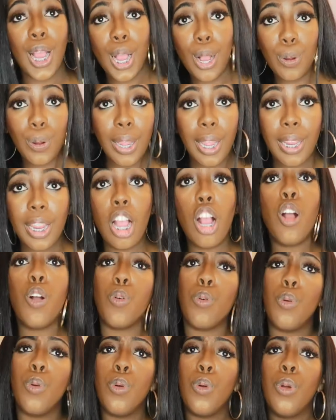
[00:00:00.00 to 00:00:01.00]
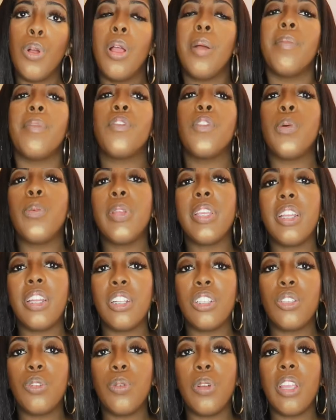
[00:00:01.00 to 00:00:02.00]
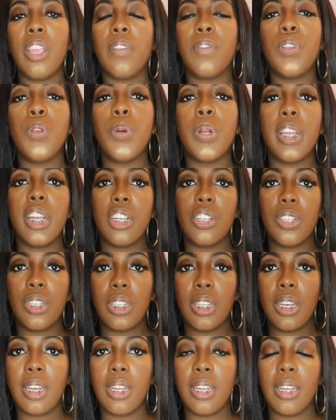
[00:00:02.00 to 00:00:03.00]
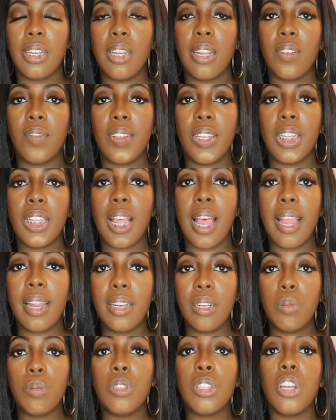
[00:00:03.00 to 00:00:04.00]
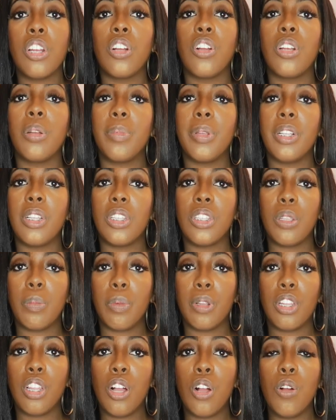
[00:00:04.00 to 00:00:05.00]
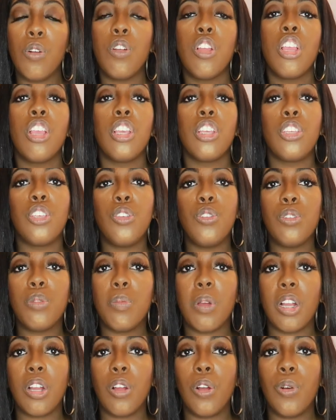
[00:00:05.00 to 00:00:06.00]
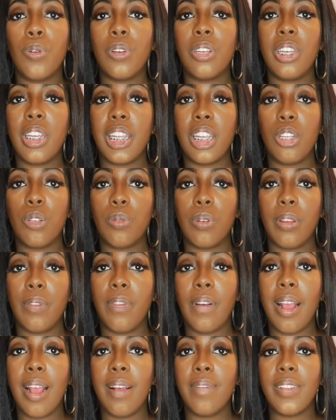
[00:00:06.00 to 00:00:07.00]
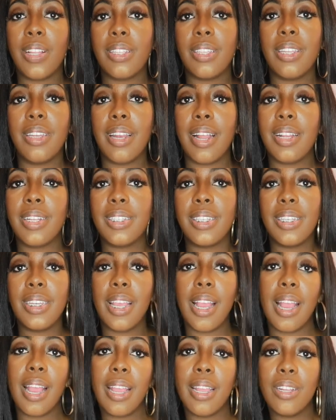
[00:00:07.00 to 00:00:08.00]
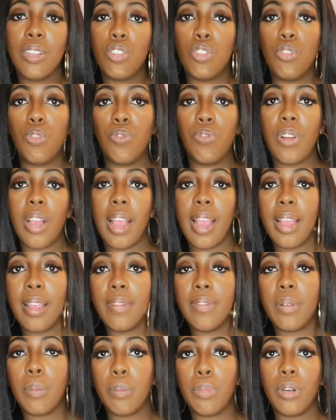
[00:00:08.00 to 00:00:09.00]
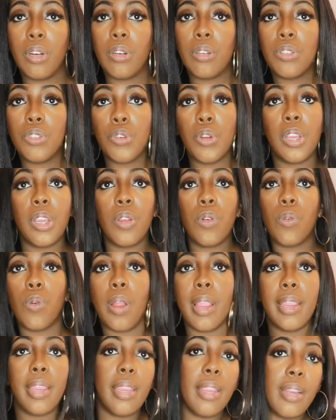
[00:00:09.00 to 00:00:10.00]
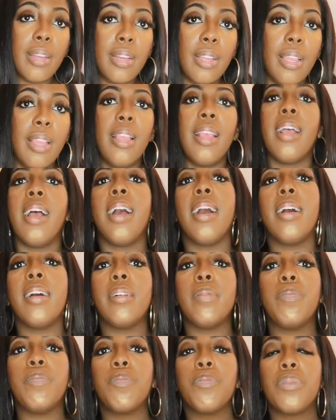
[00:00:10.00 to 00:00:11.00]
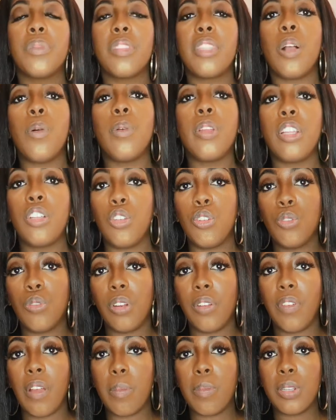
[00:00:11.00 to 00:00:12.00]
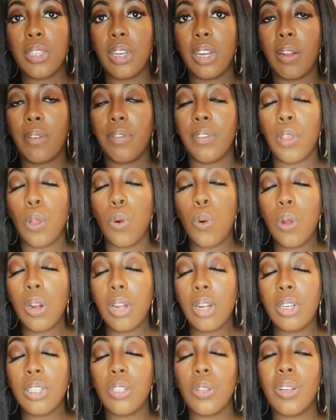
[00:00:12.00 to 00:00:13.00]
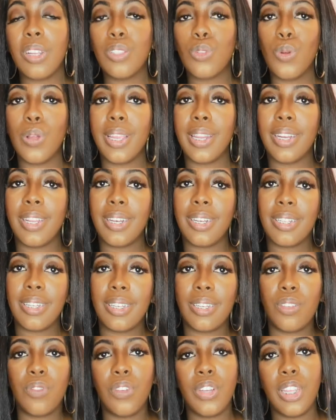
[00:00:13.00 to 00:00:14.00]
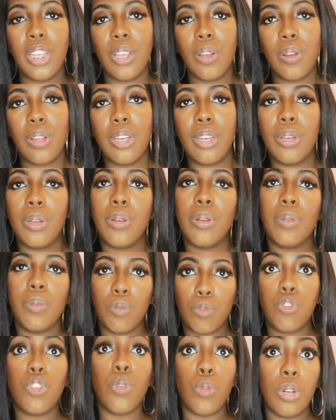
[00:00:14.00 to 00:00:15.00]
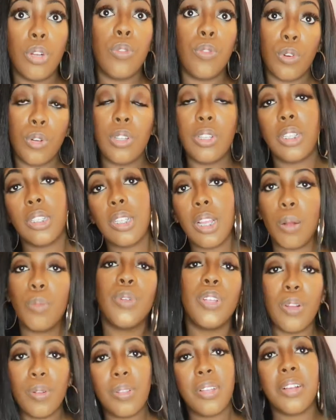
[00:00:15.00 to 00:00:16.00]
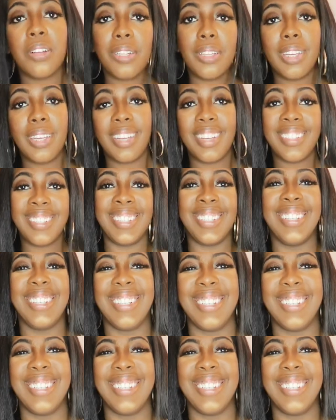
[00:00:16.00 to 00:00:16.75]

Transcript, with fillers: Okay, oh, before we get into it, if you are interested in any of these items that are gonna be listed below, use my code Nici 25 that's N-I-C-I-25, I'm putting it on screen right here. Um, that will get you 25% off your order. So let's go ahead and get into this video and then for real, for real this time, we're gonna talk at the end.